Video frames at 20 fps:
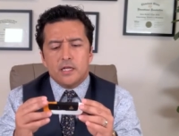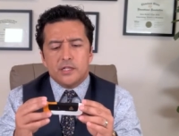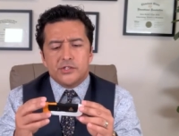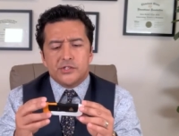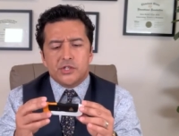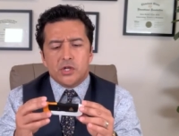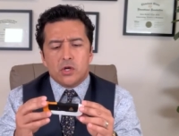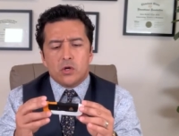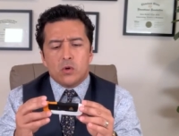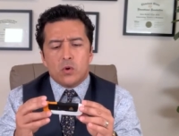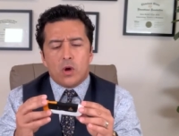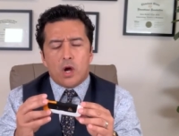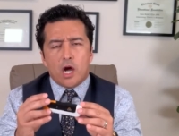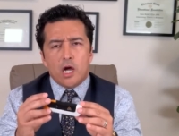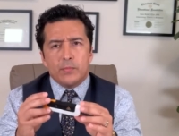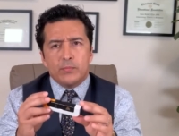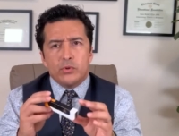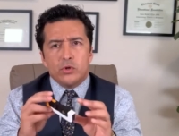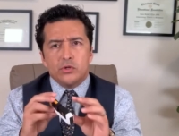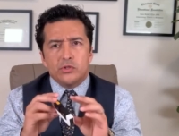So
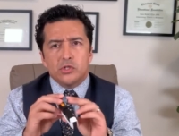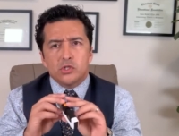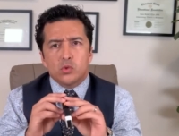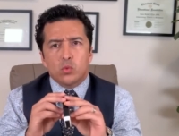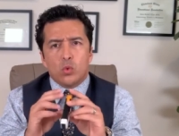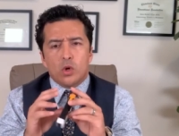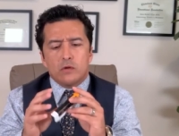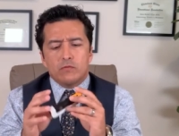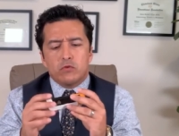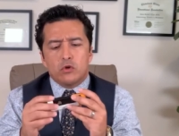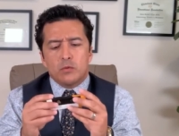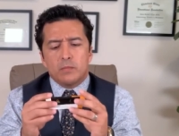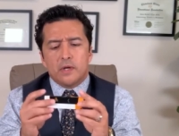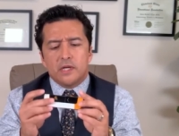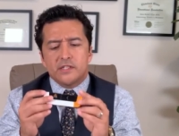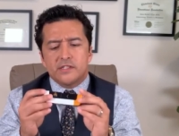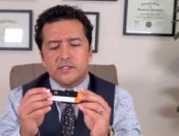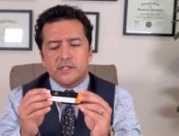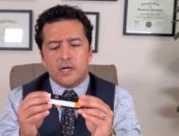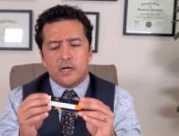I purchased one for
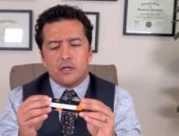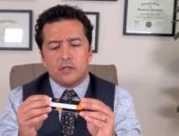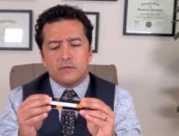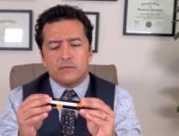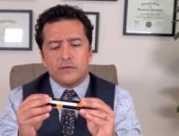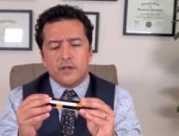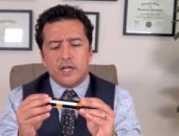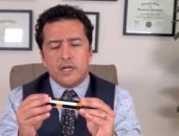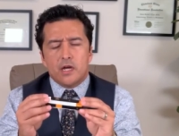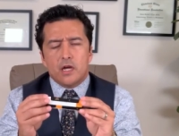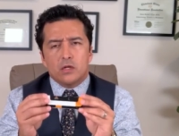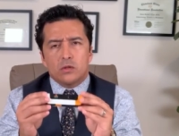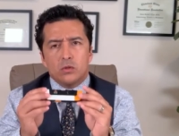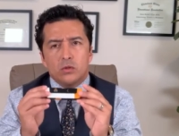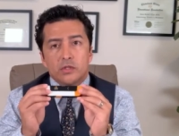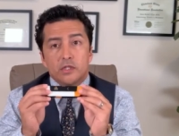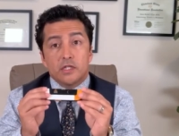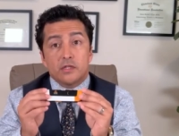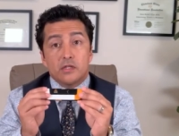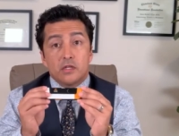myself, and I
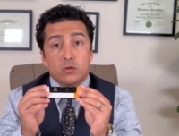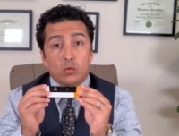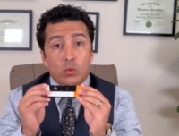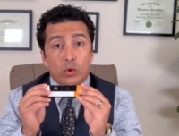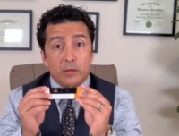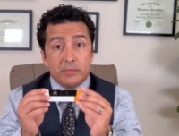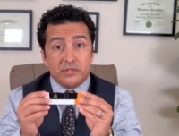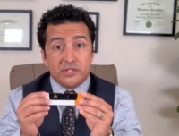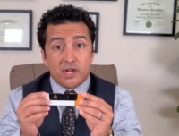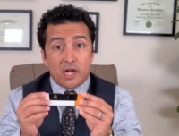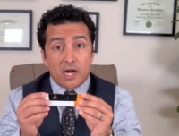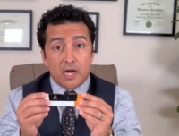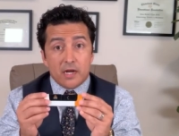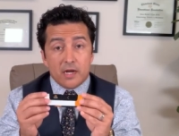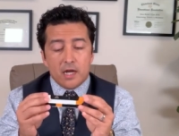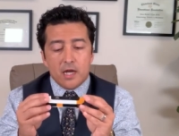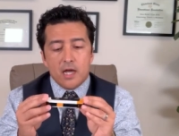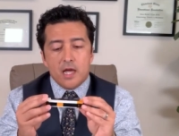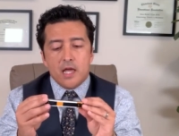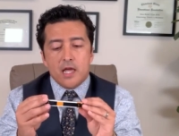looked at their website,
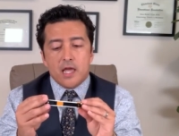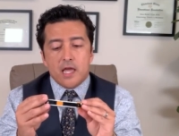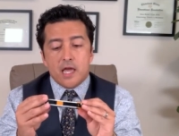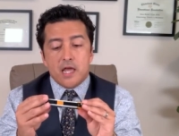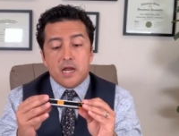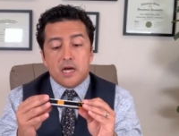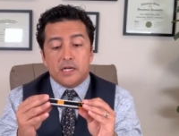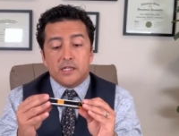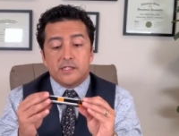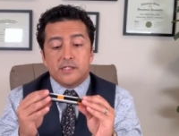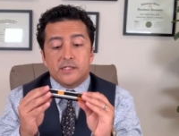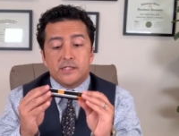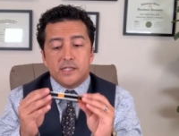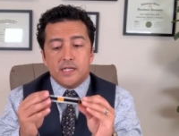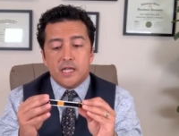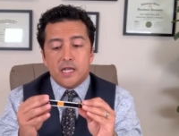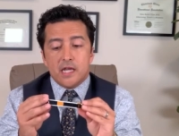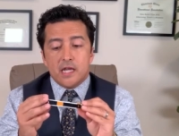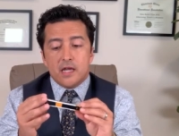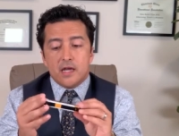and I
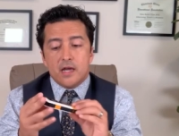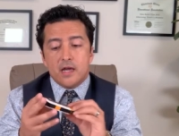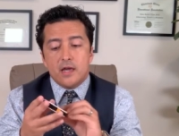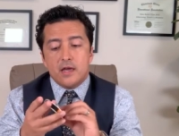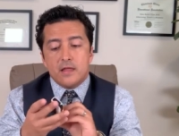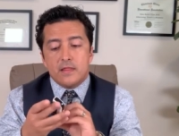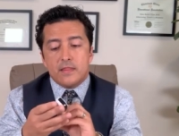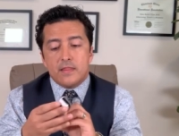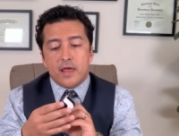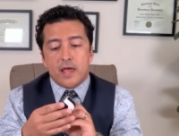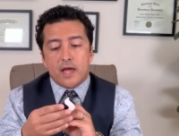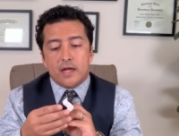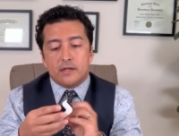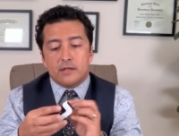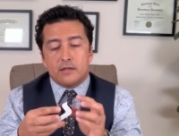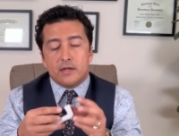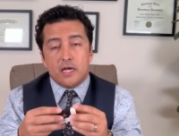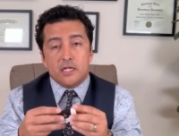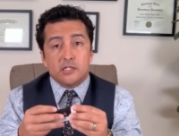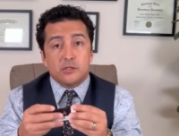see
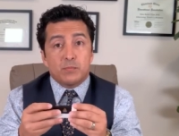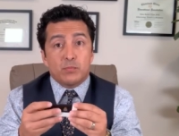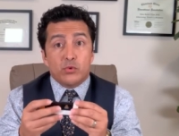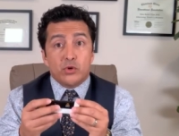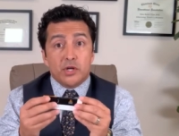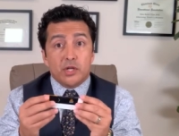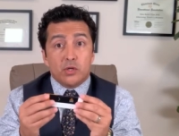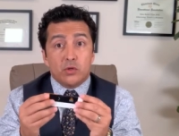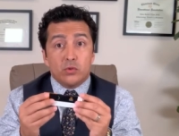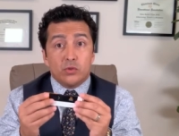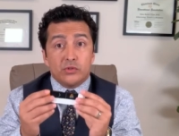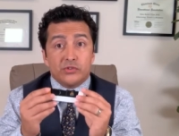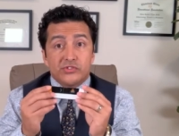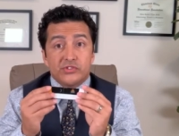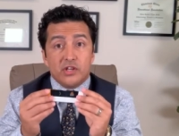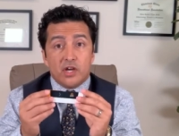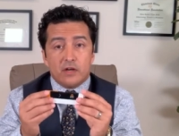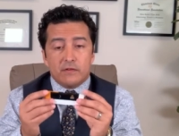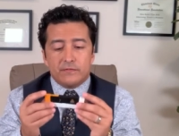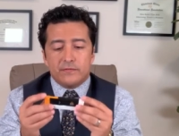that that's pretty cool
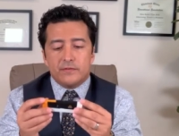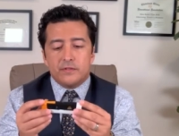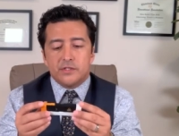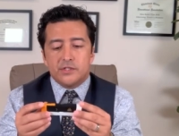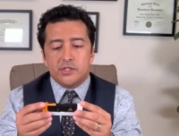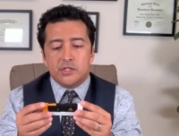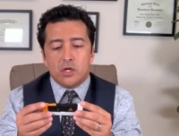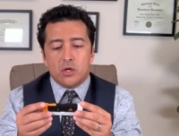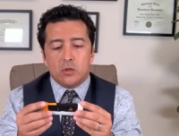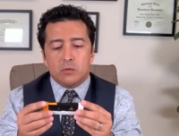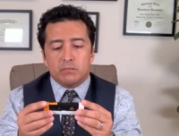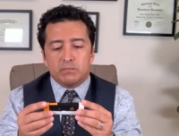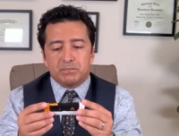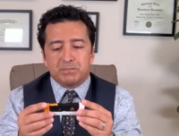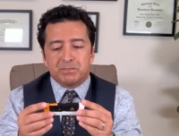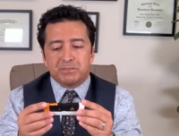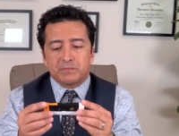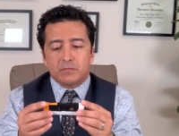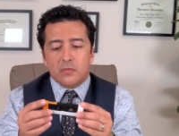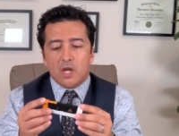stuff. So
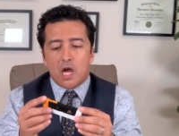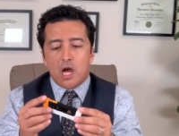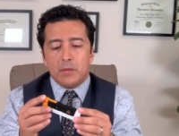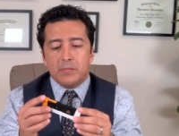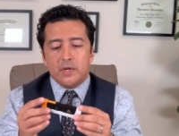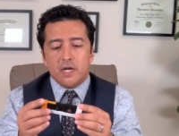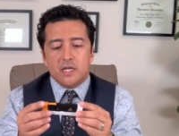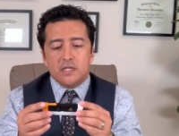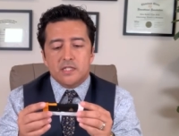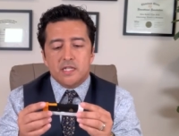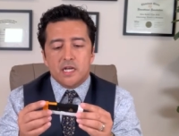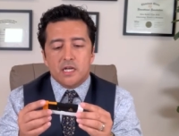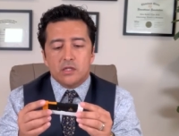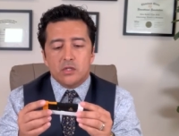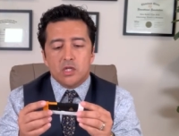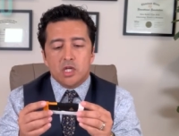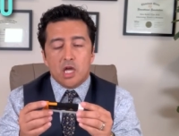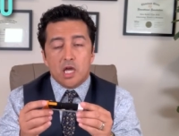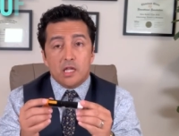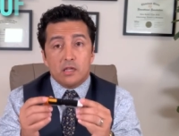I'm gonna
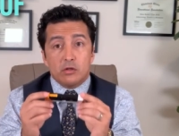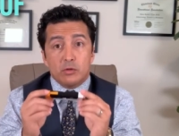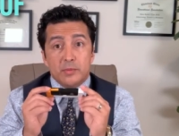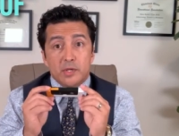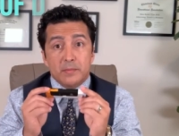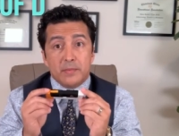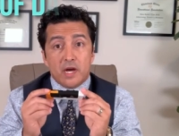tell you a little bit